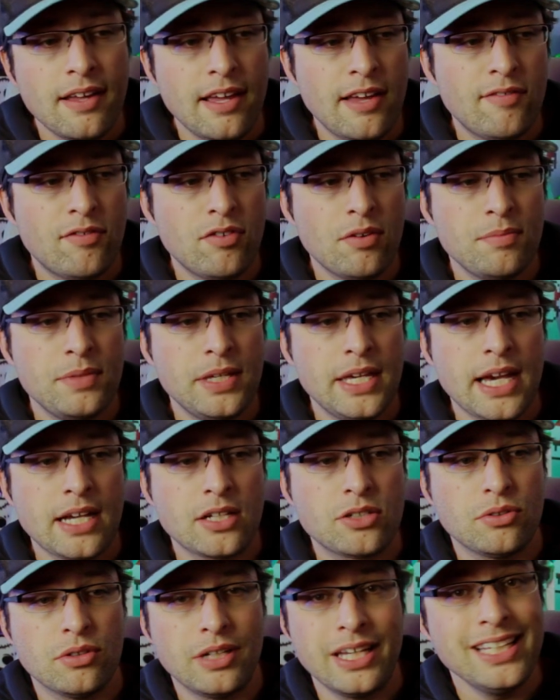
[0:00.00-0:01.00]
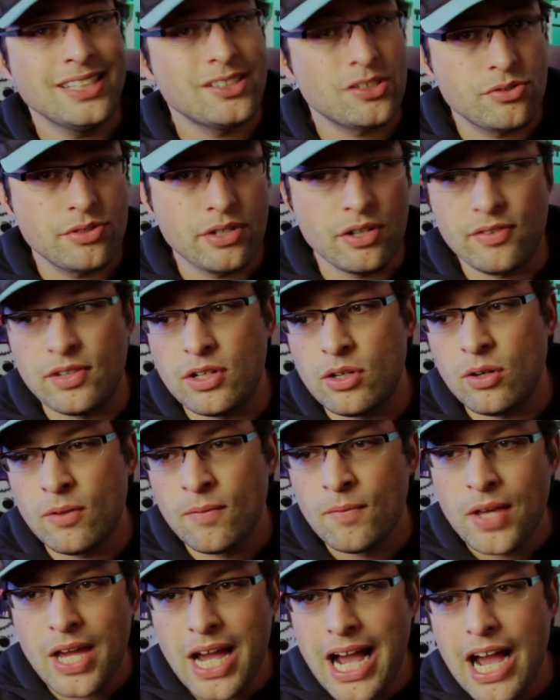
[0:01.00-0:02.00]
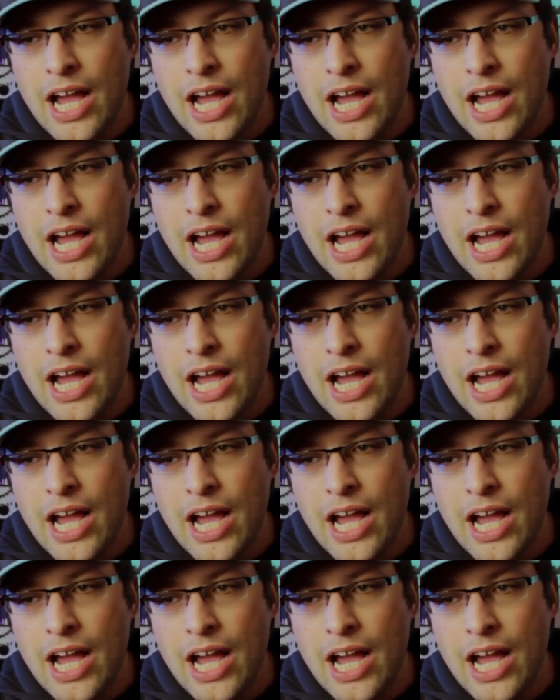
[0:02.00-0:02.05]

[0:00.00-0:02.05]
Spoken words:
and from the actual history of it all.